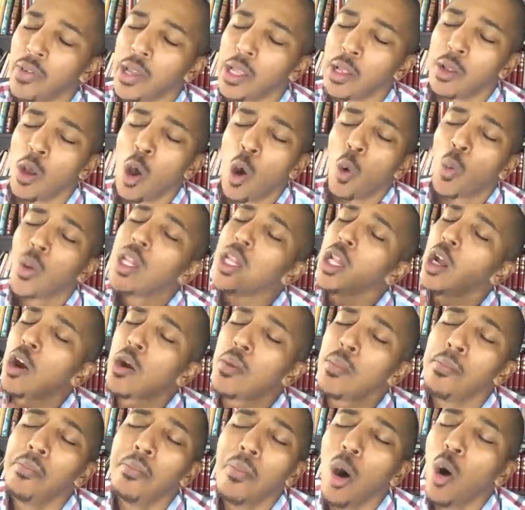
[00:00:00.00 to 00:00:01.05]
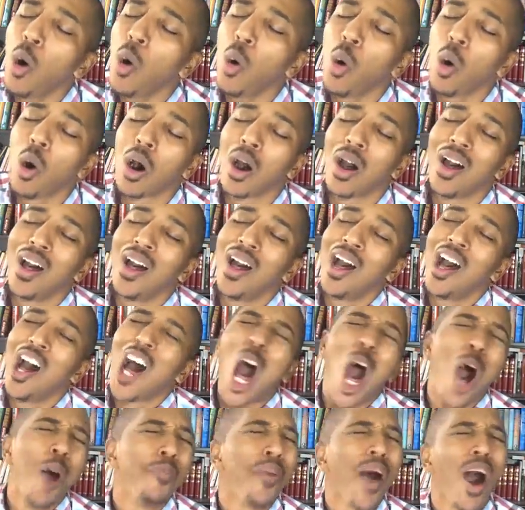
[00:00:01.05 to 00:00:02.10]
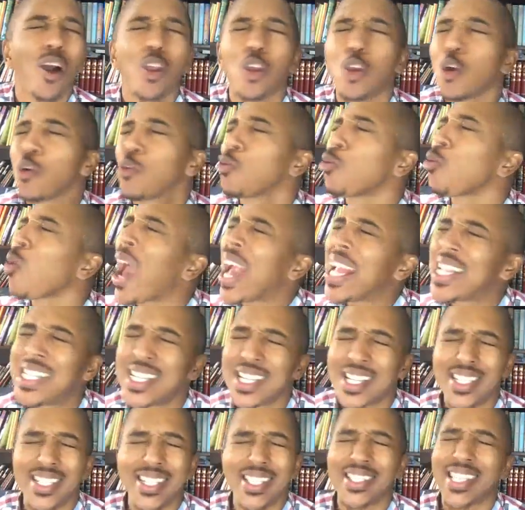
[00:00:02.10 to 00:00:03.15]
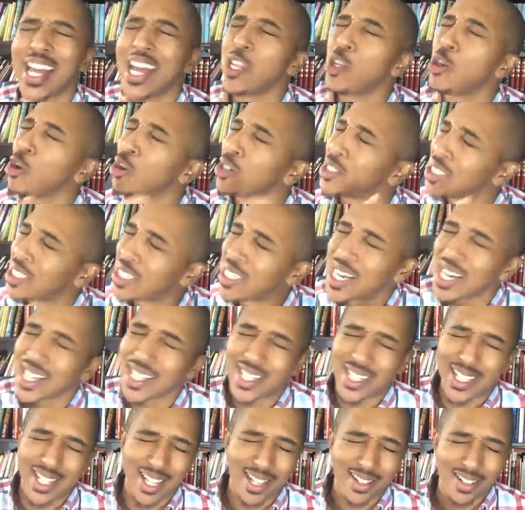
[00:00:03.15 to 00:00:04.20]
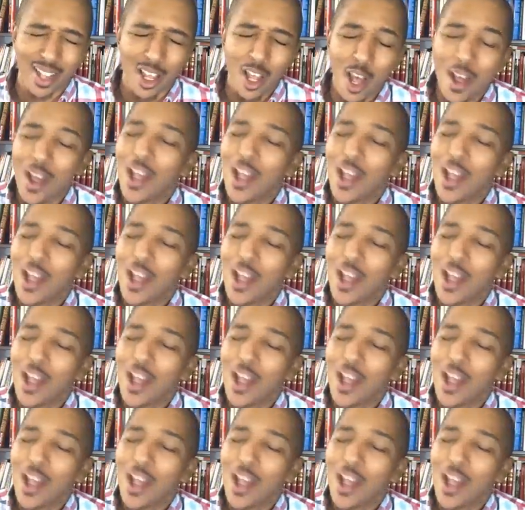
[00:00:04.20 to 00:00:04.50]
We, we learn more about your righteousness and your justice.